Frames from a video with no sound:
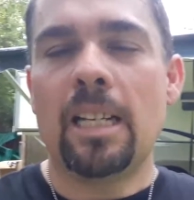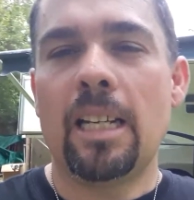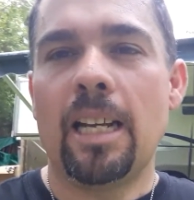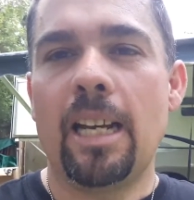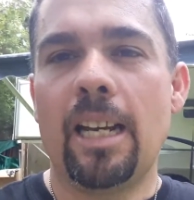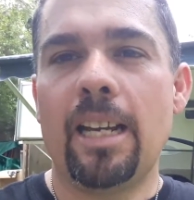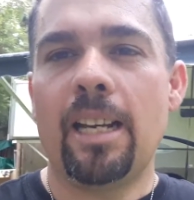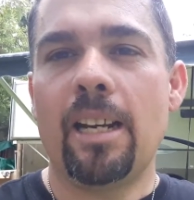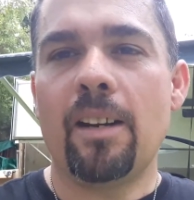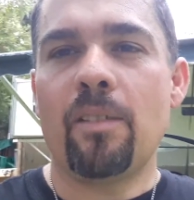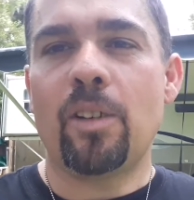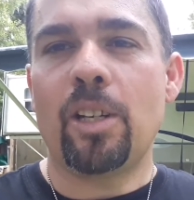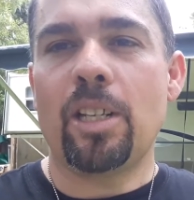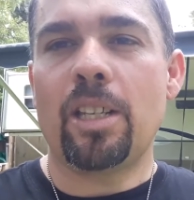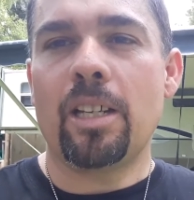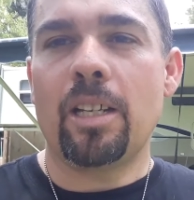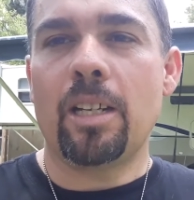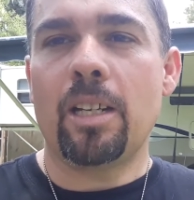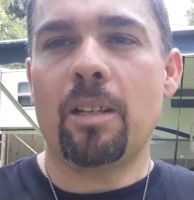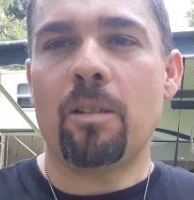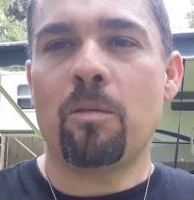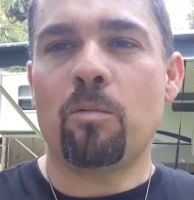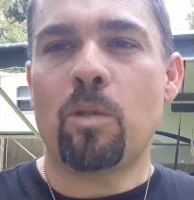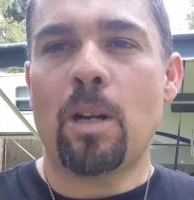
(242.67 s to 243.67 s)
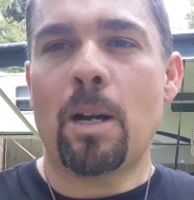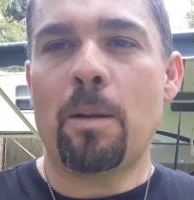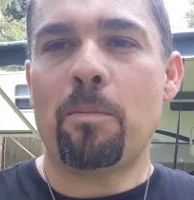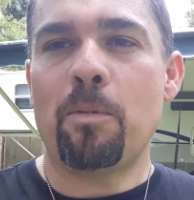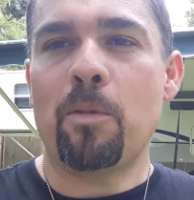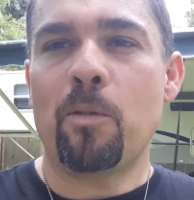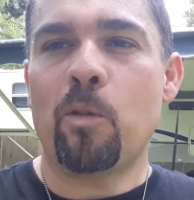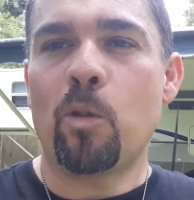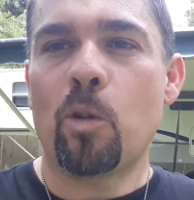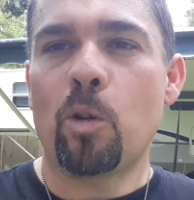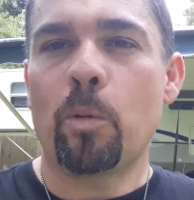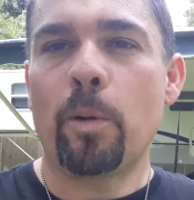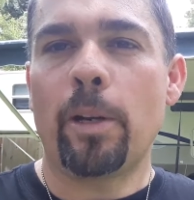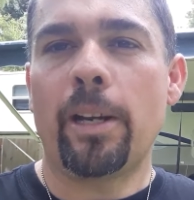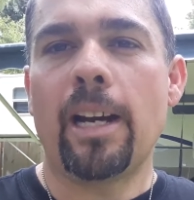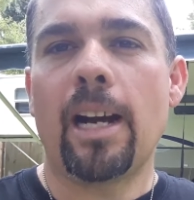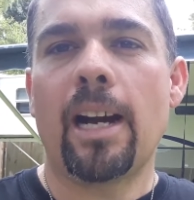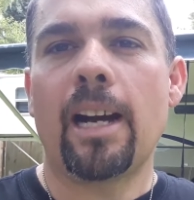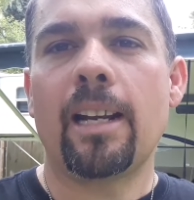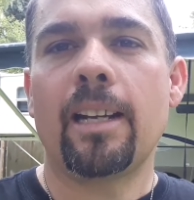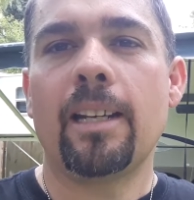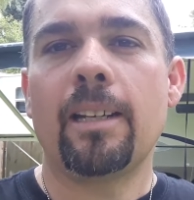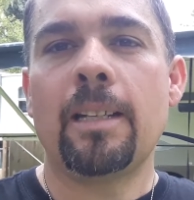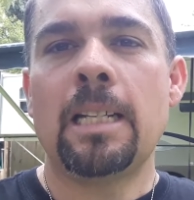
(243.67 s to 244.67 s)
and everything right before we
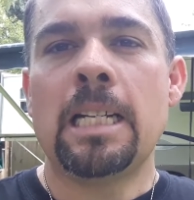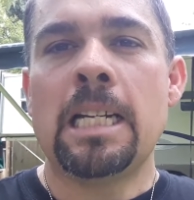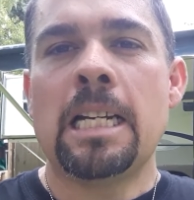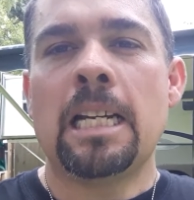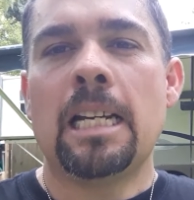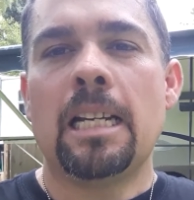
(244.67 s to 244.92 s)
got it.